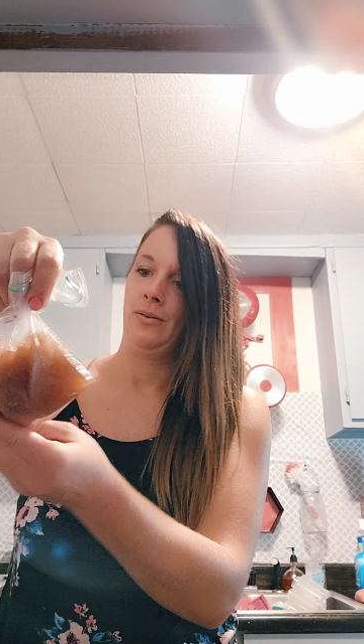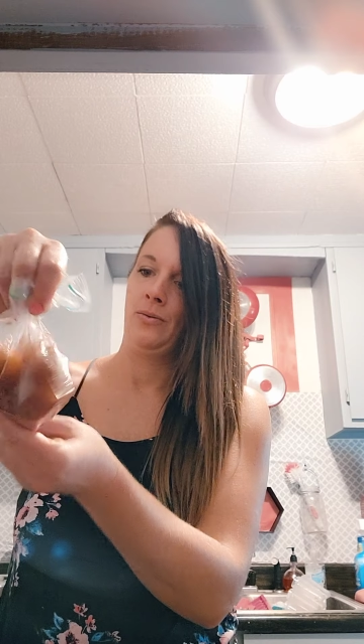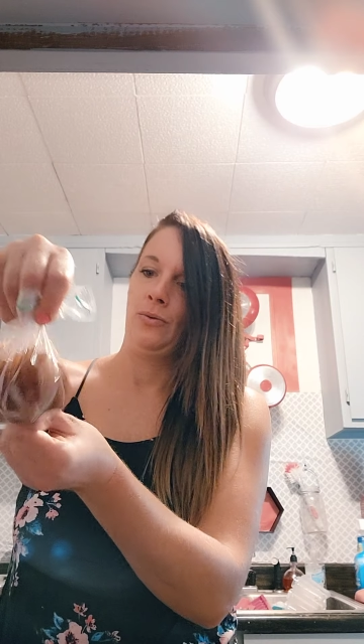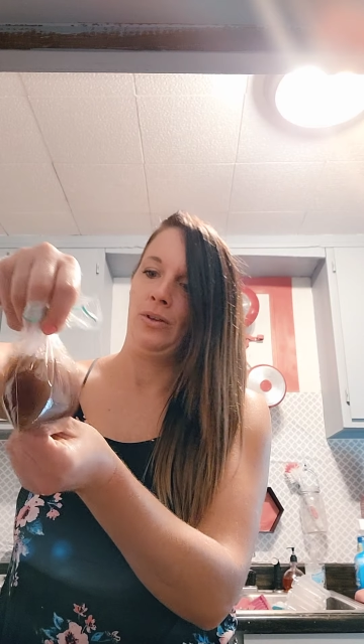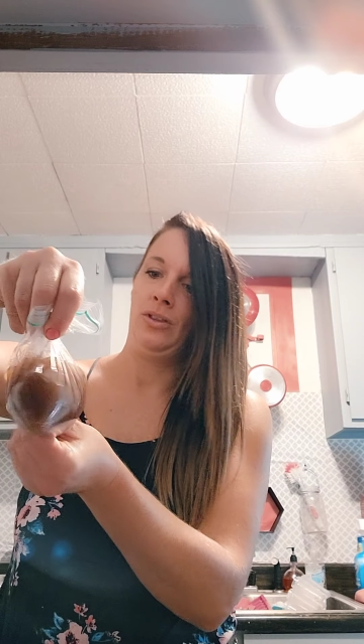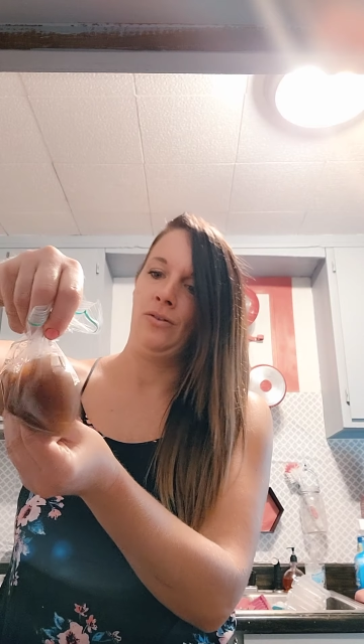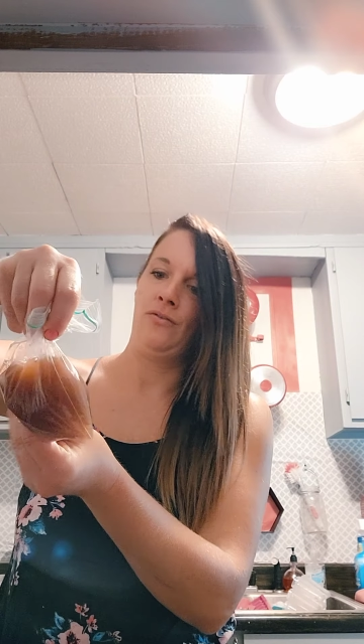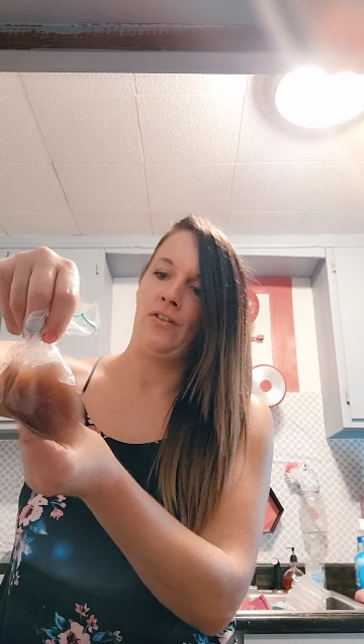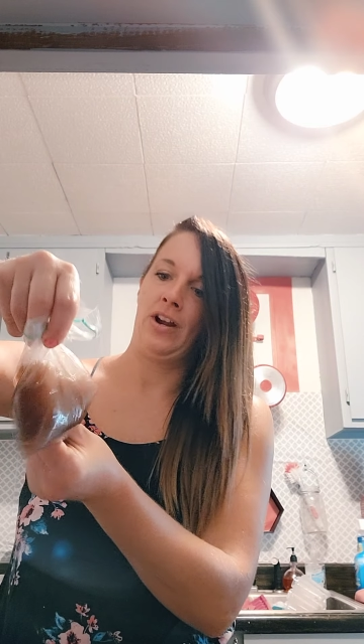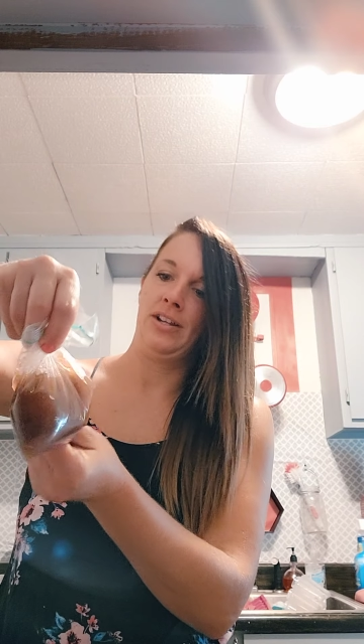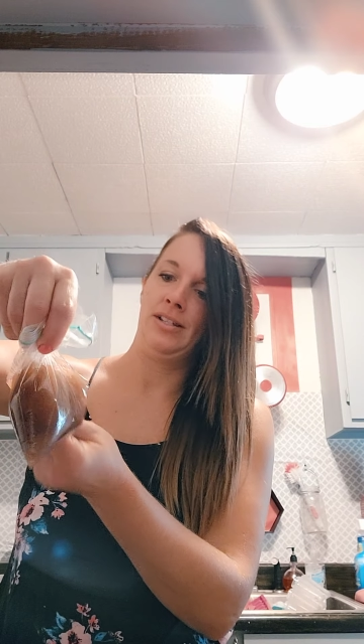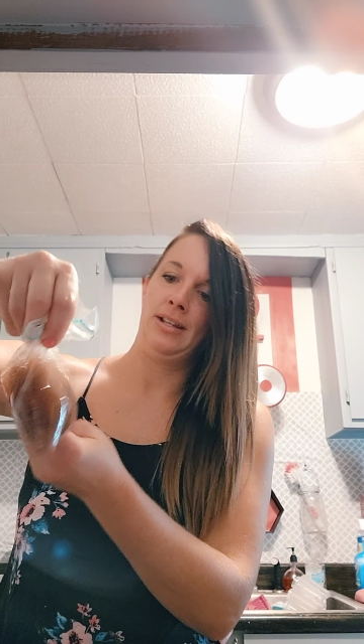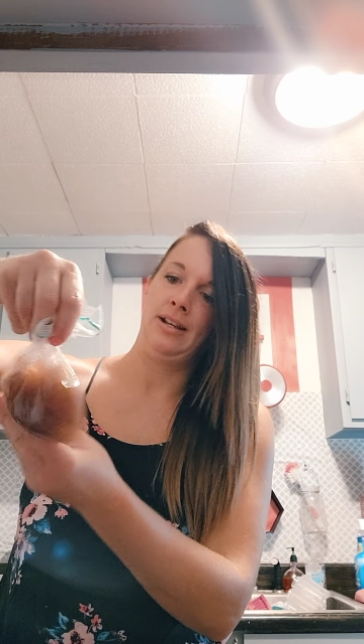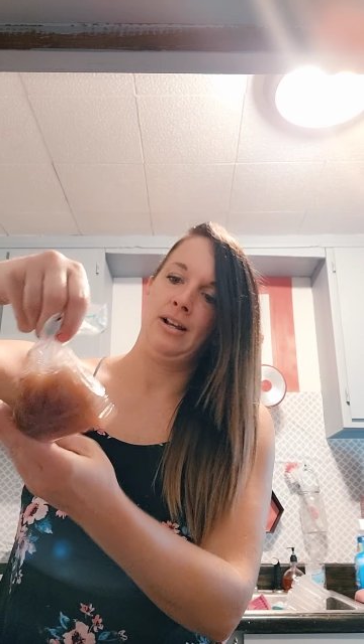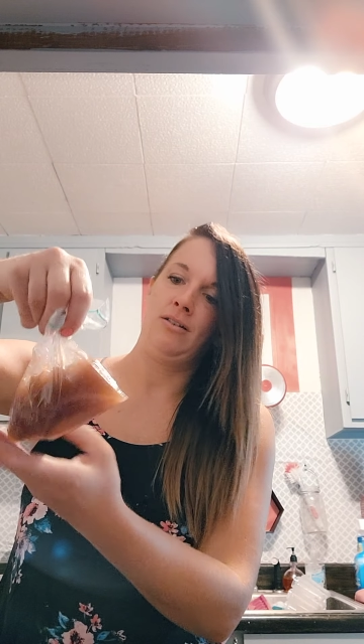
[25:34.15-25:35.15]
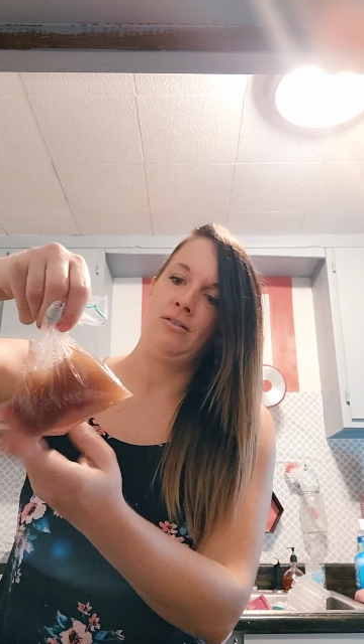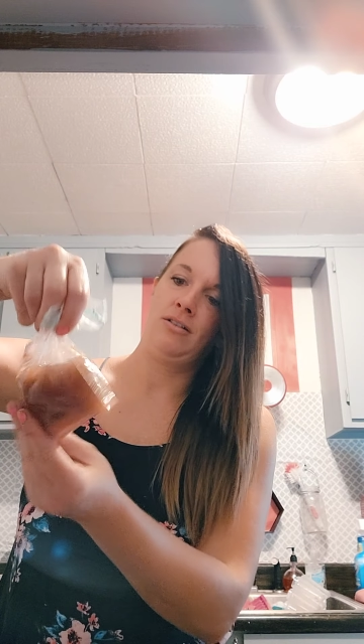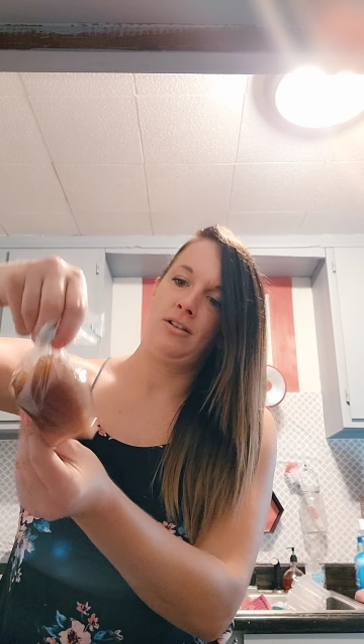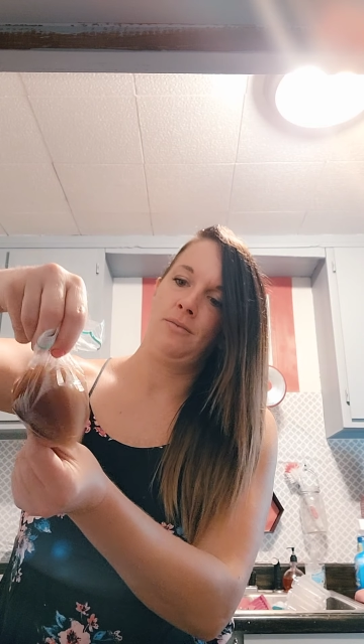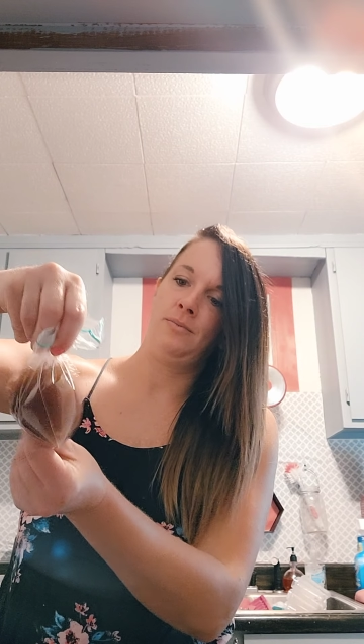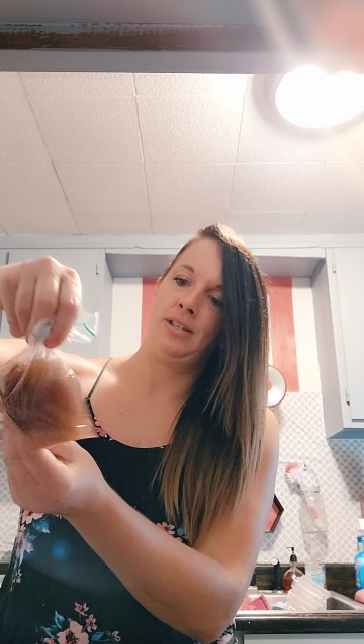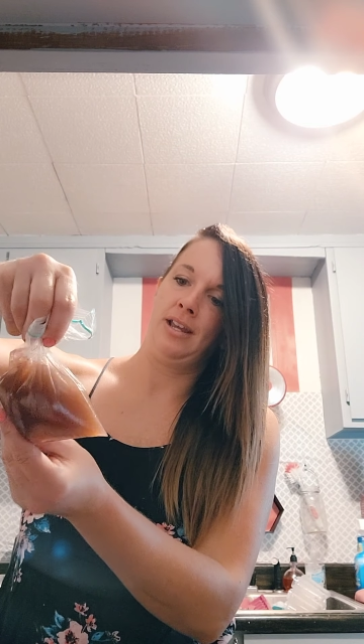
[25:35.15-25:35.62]
You've already seen how
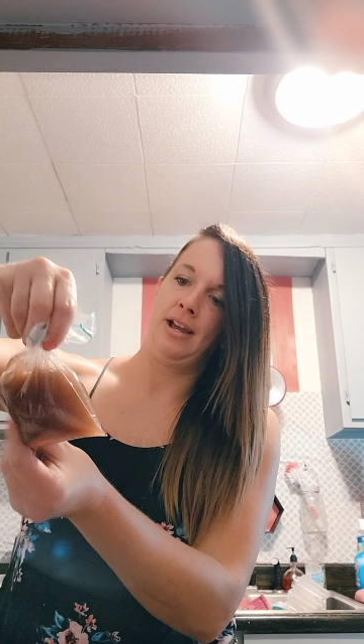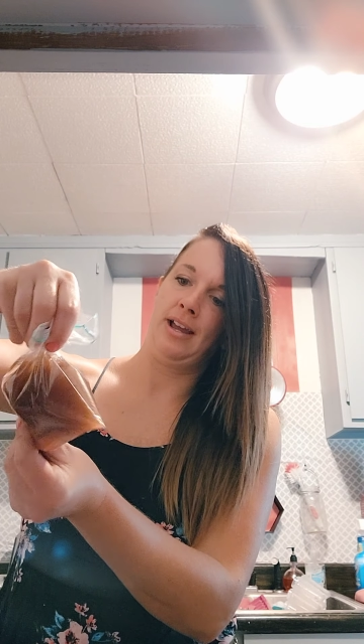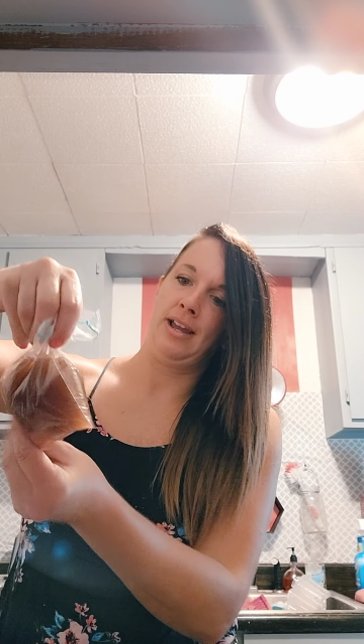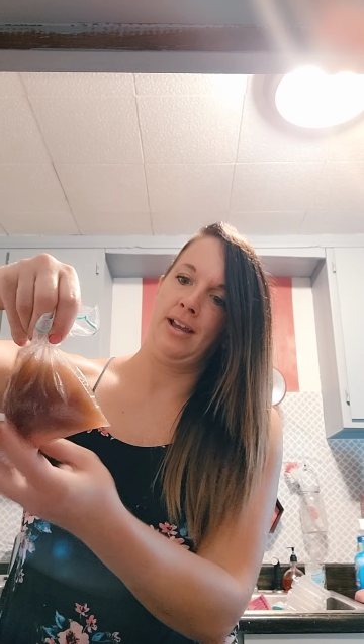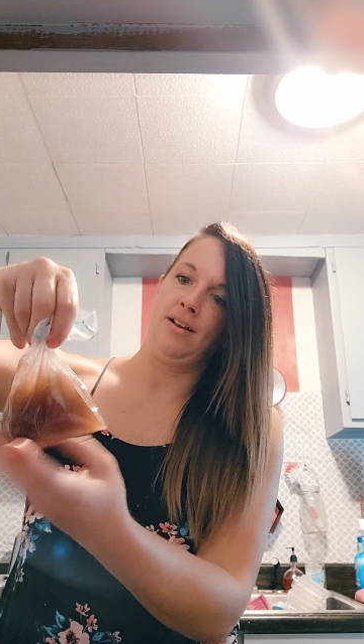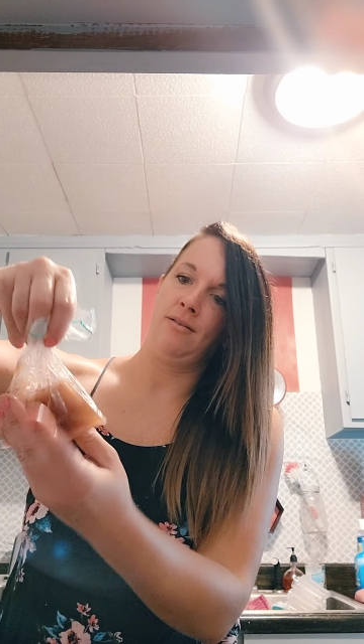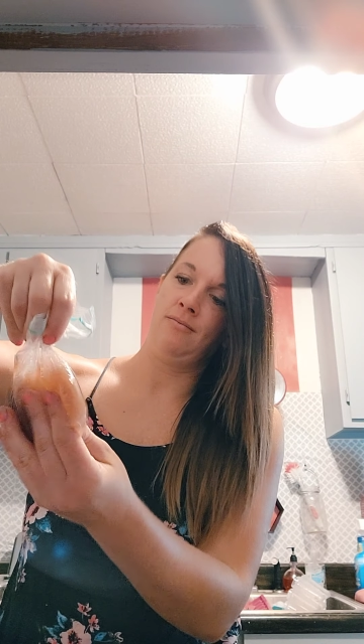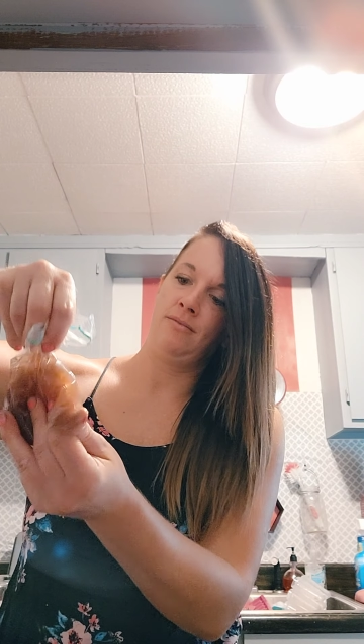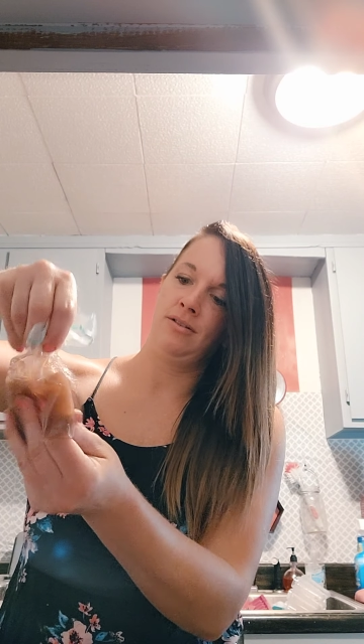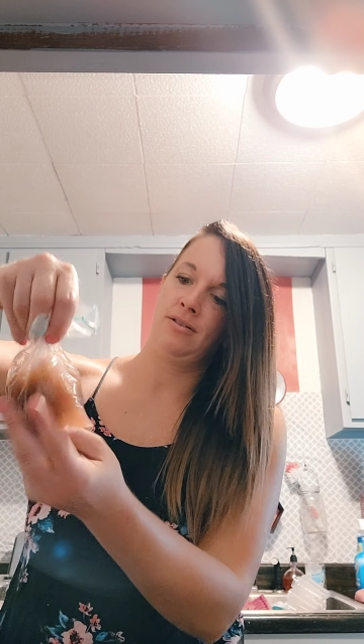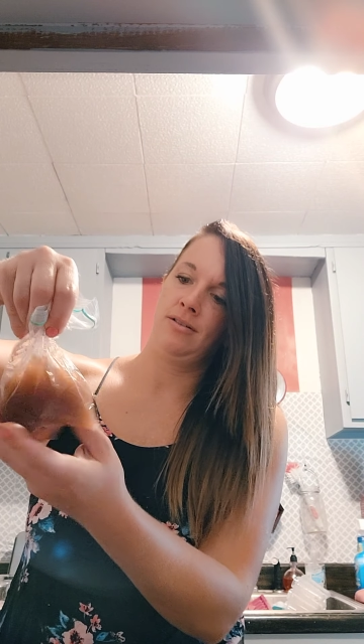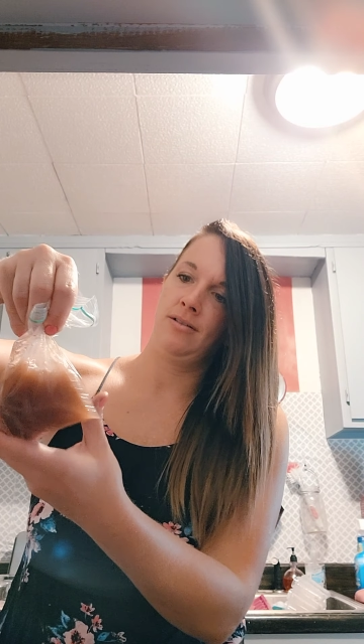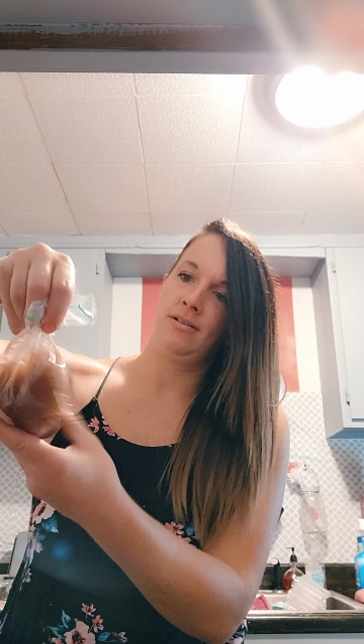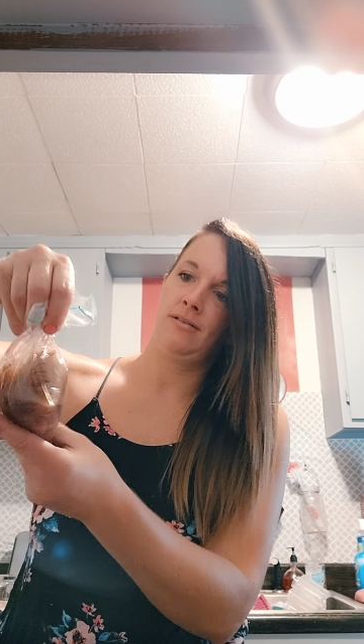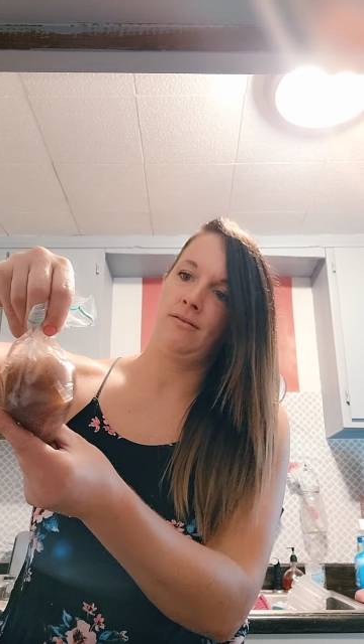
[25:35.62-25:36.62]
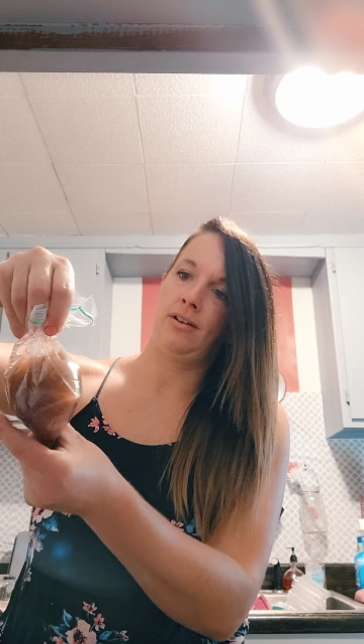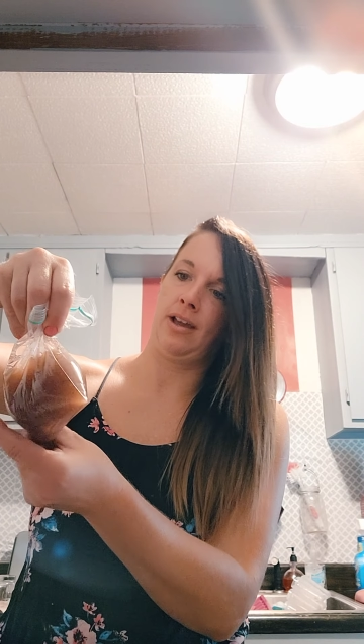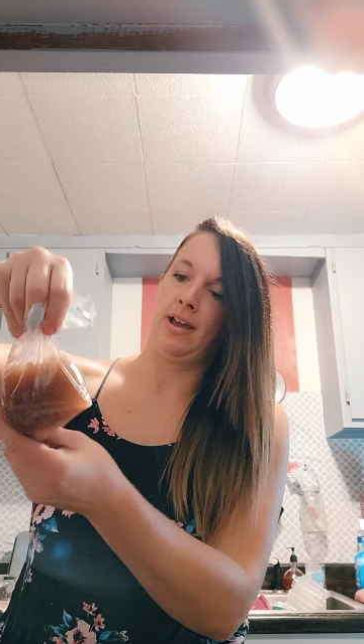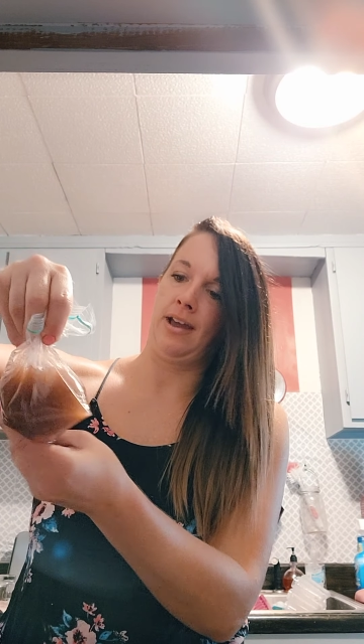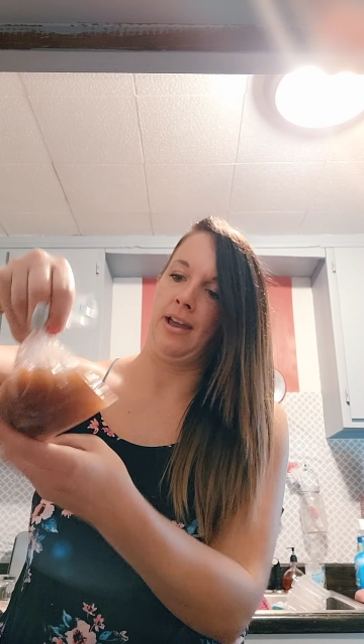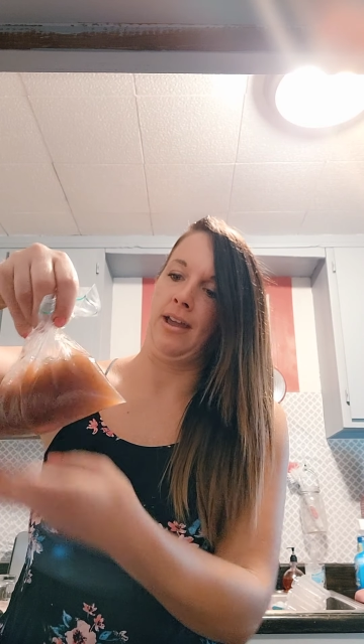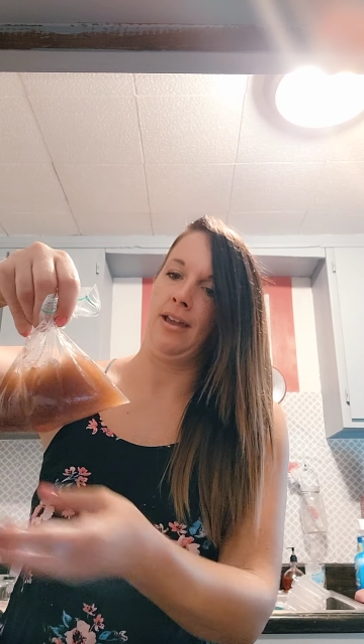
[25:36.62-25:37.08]
clumsy I am.
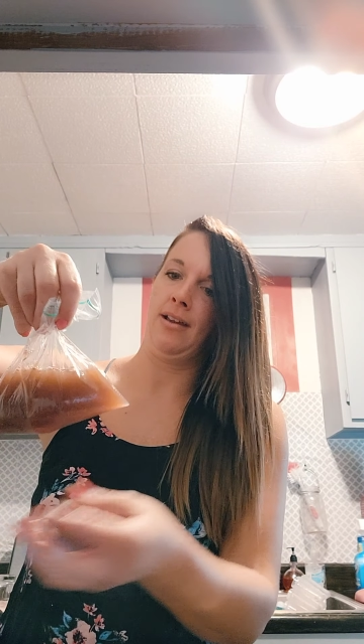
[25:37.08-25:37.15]
Okay,